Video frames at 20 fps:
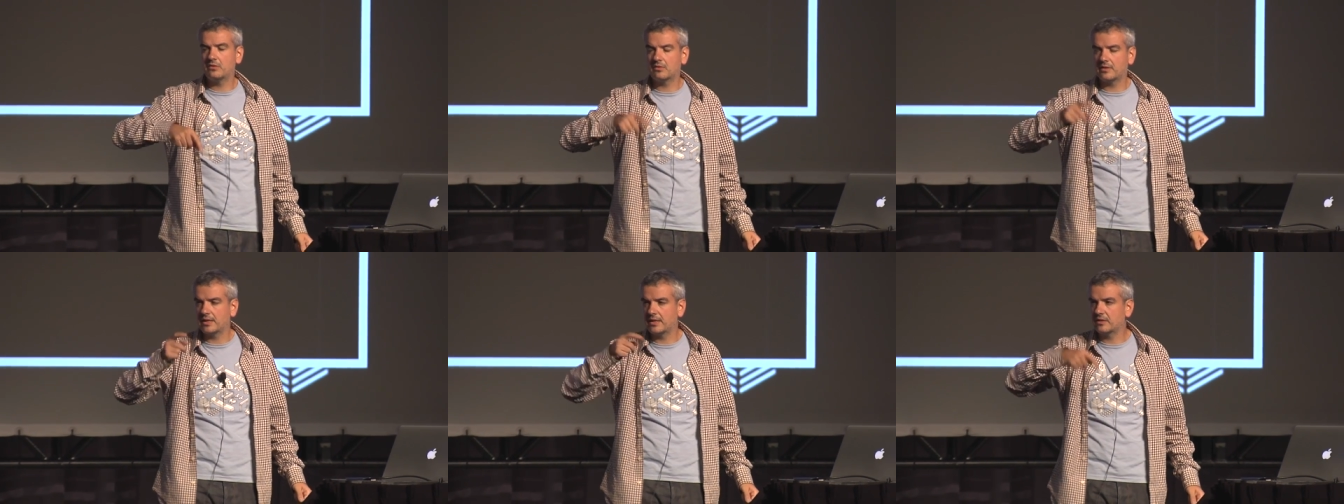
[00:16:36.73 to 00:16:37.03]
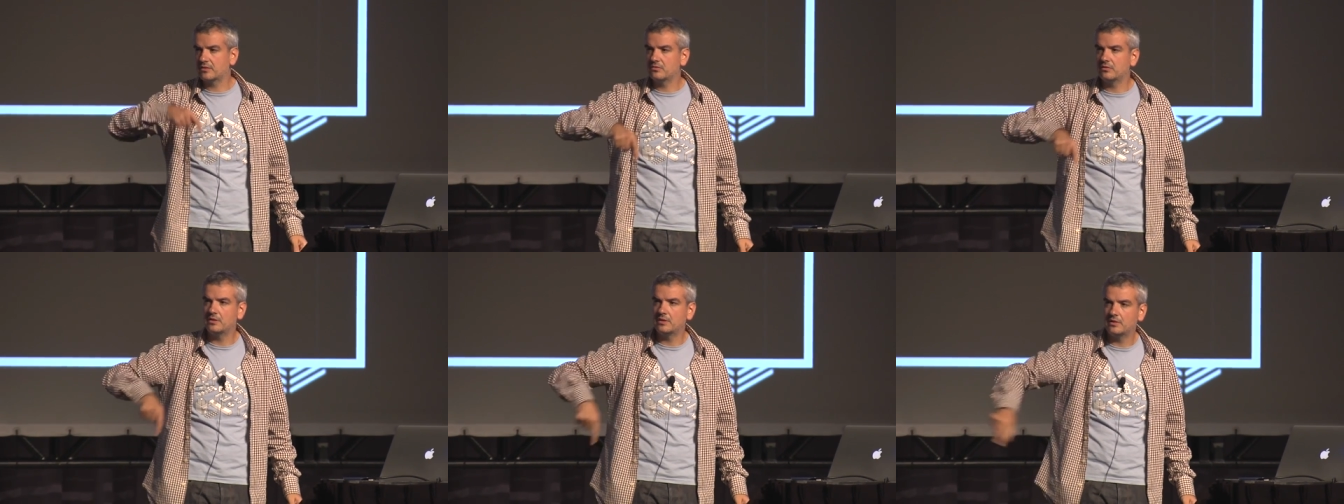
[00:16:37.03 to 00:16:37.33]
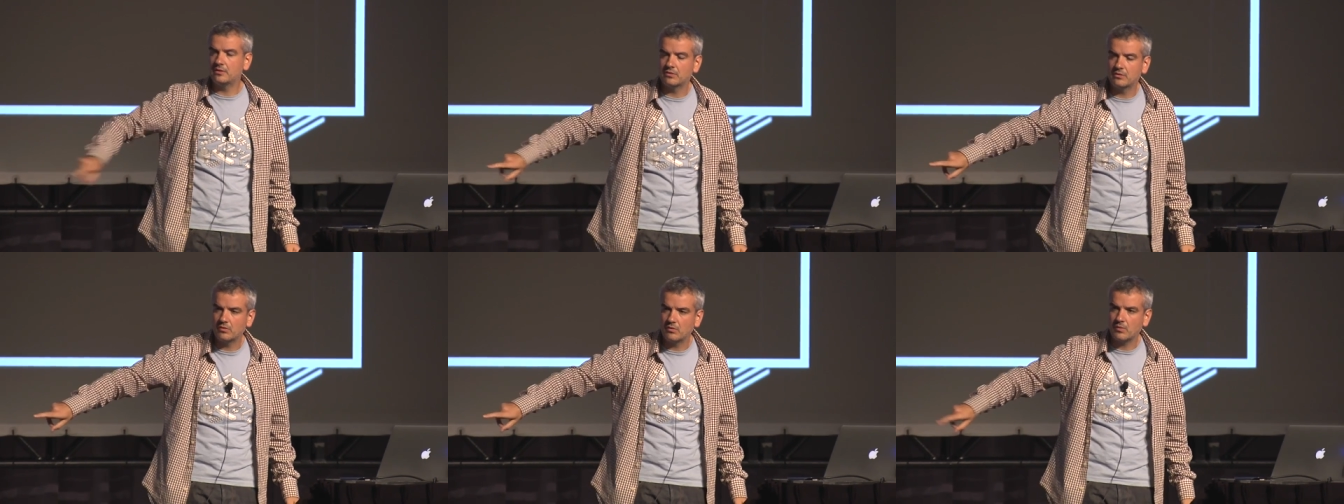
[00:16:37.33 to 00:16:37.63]
you can
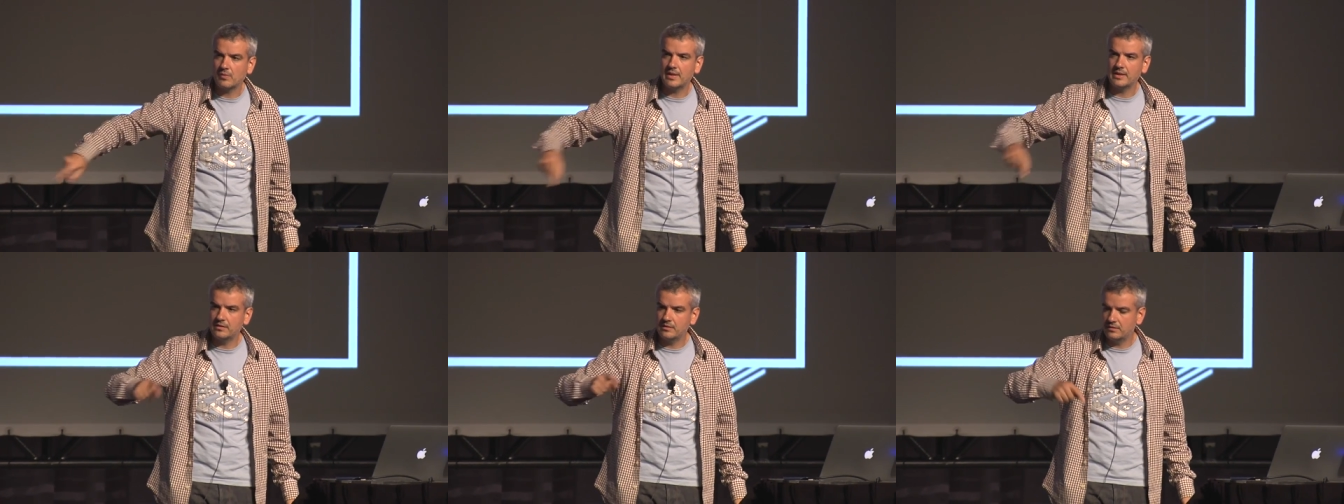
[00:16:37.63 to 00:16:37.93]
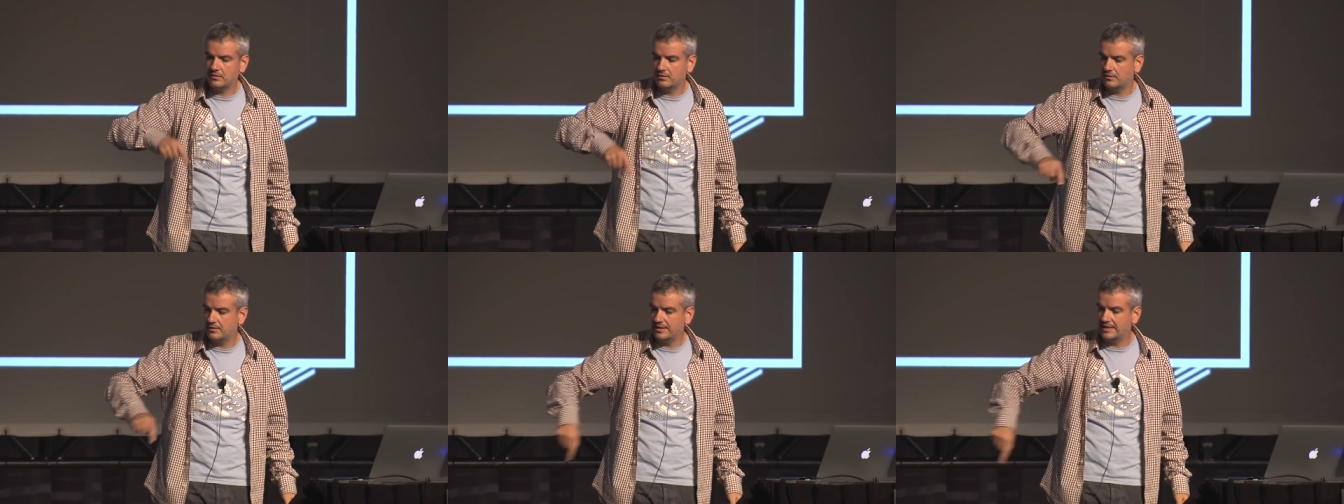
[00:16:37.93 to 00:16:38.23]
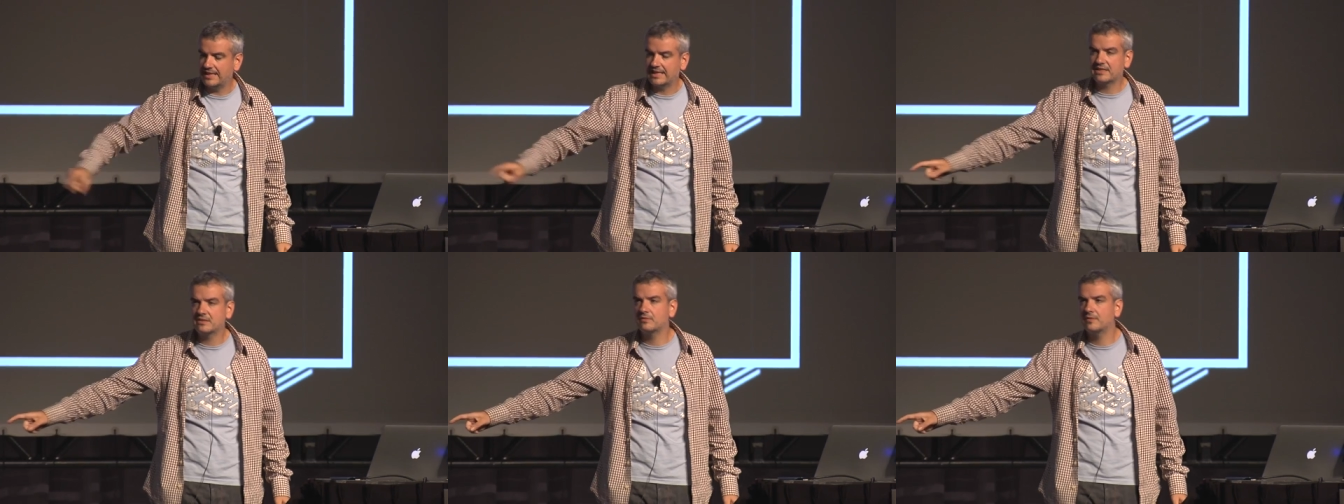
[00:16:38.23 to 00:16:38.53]
actually run the
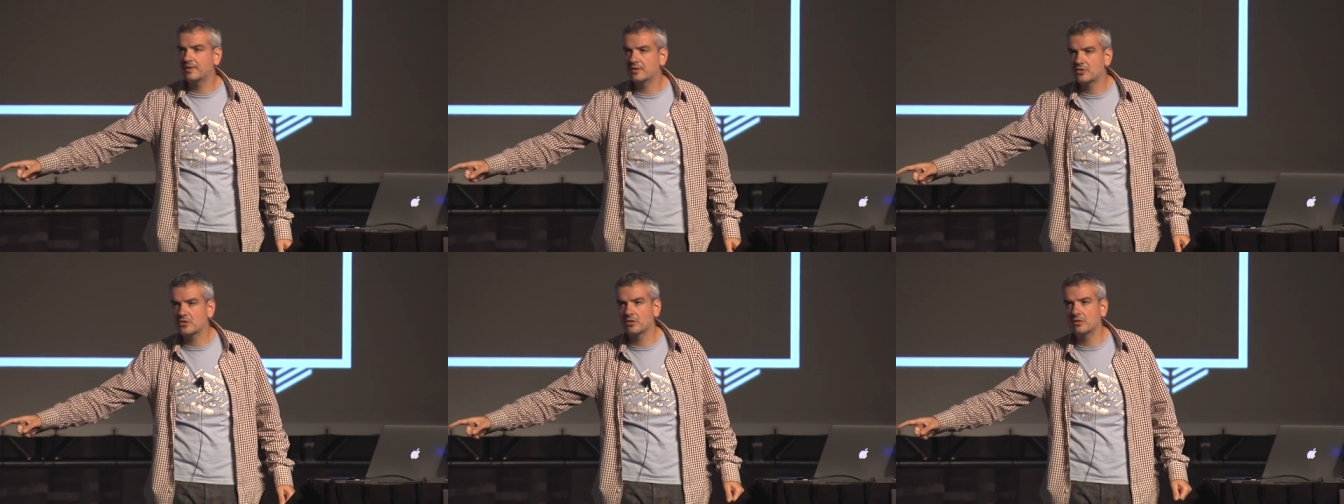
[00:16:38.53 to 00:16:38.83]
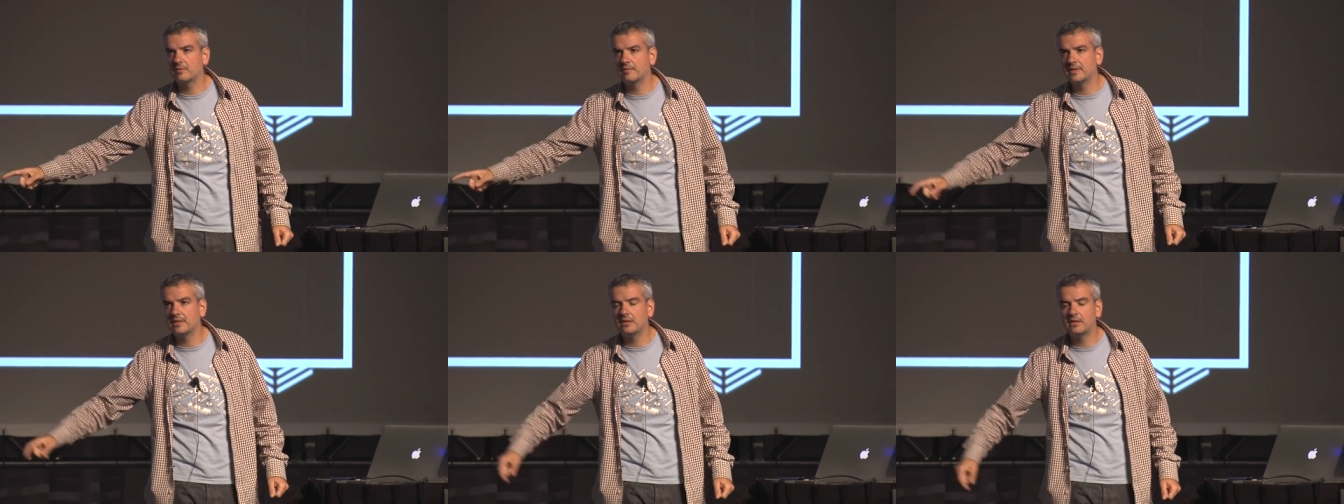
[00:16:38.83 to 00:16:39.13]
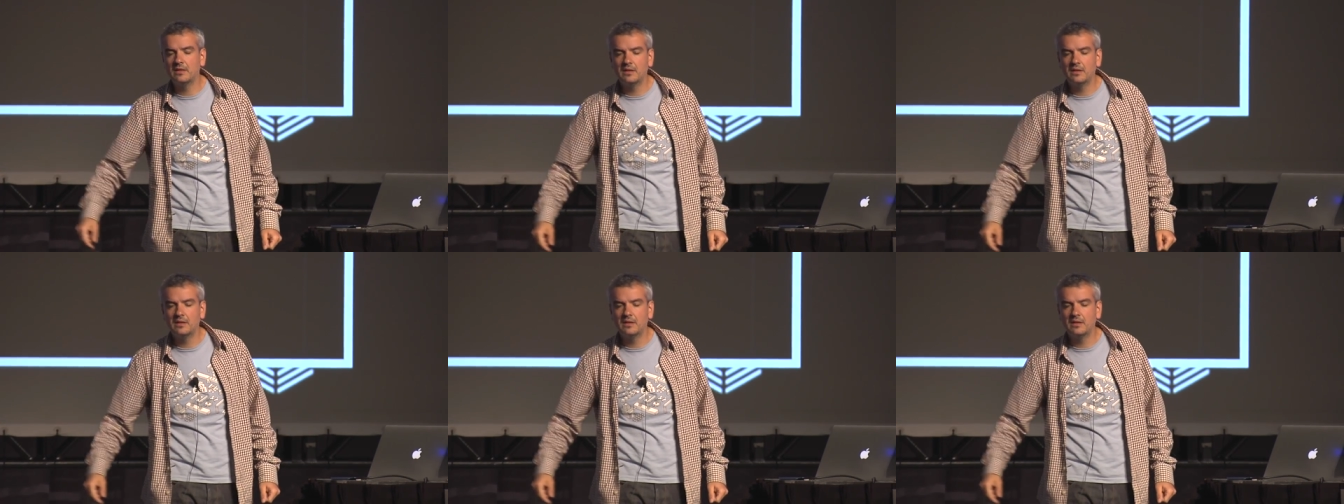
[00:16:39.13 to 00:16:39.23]
next version of it.